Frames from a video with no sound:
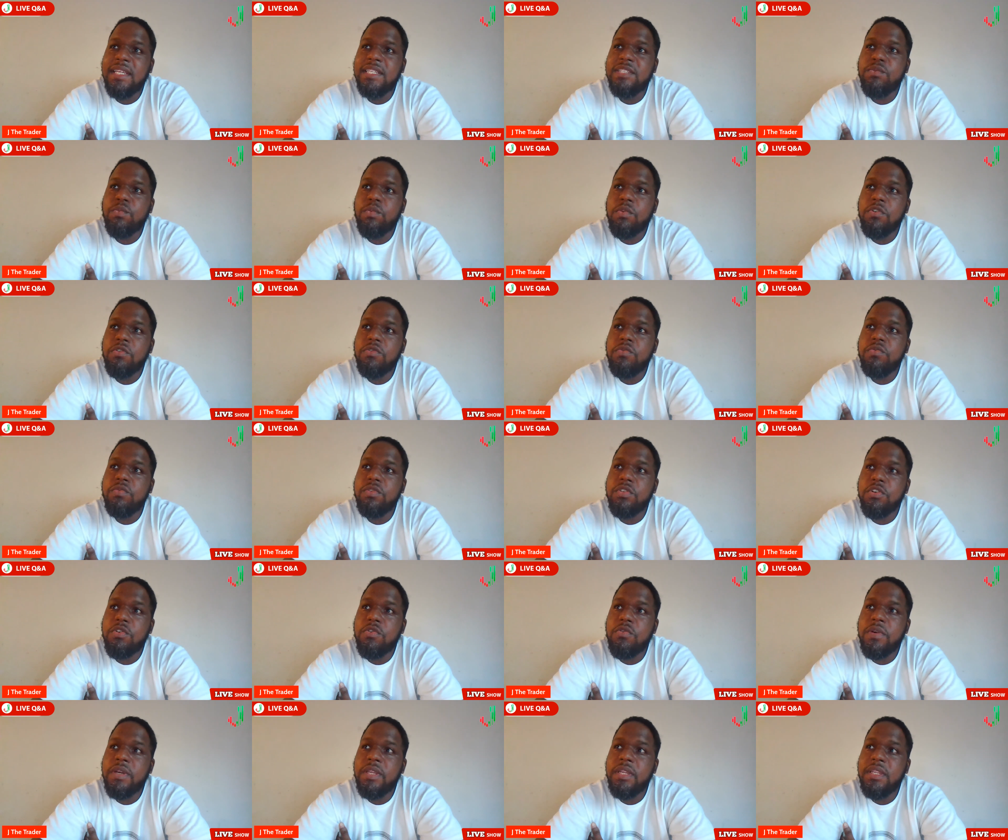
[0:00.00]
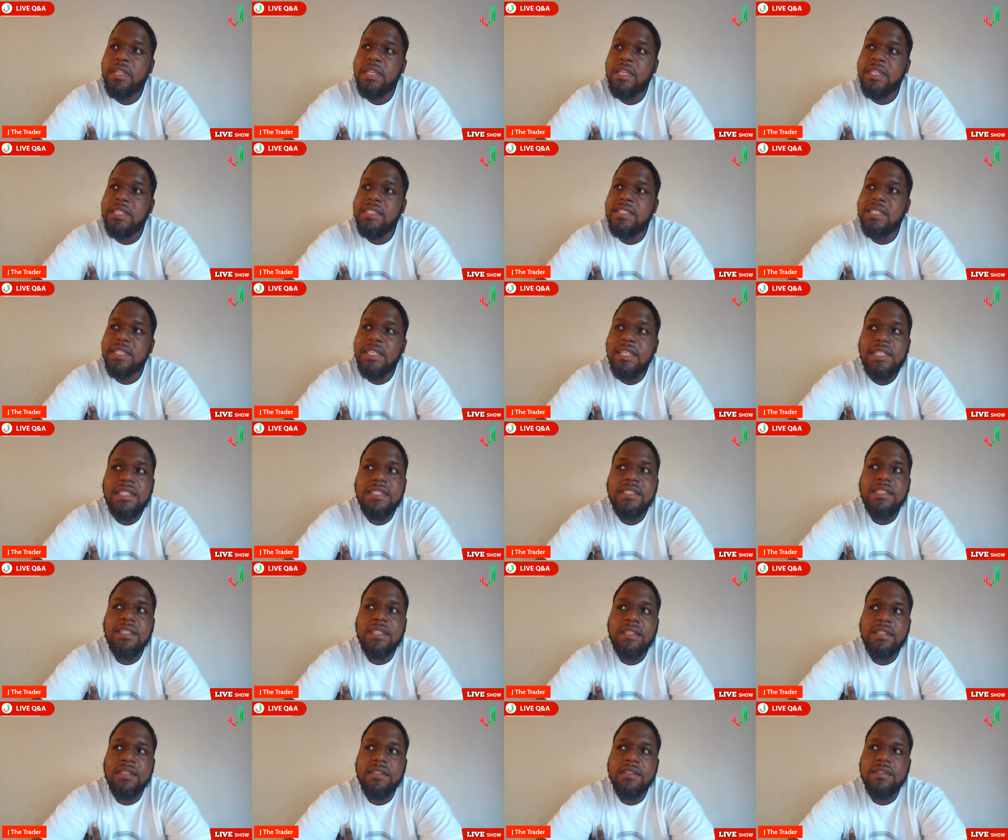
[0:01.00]
that's worth doing is
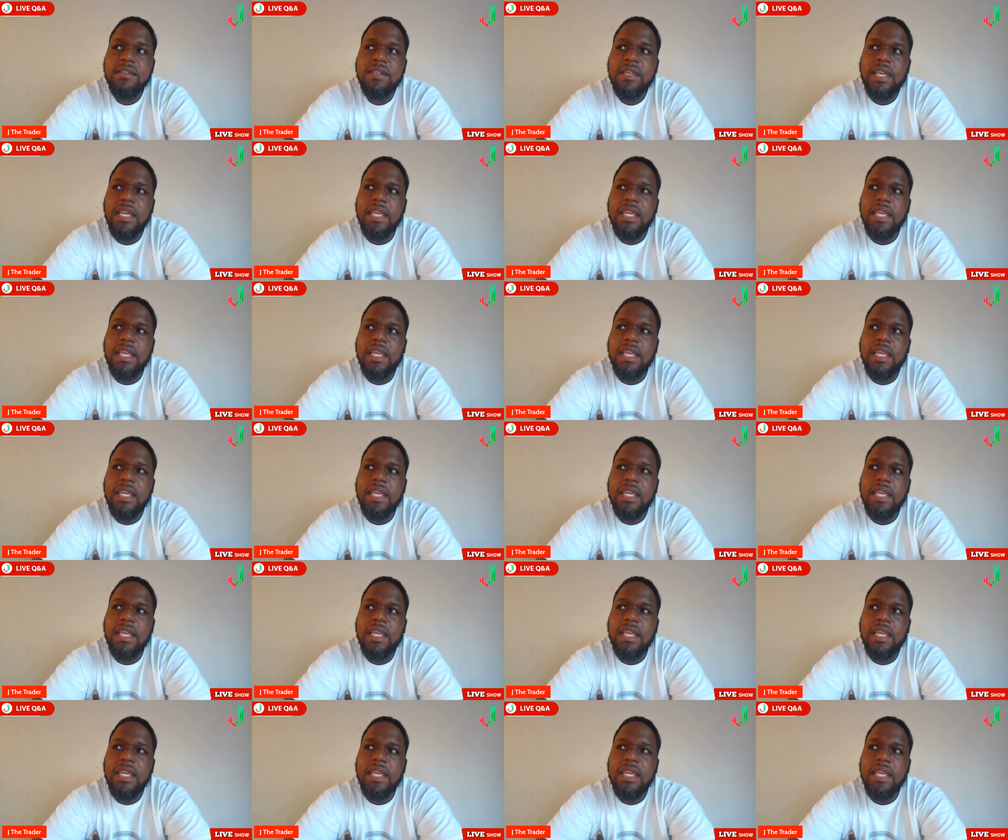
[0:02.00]
easy,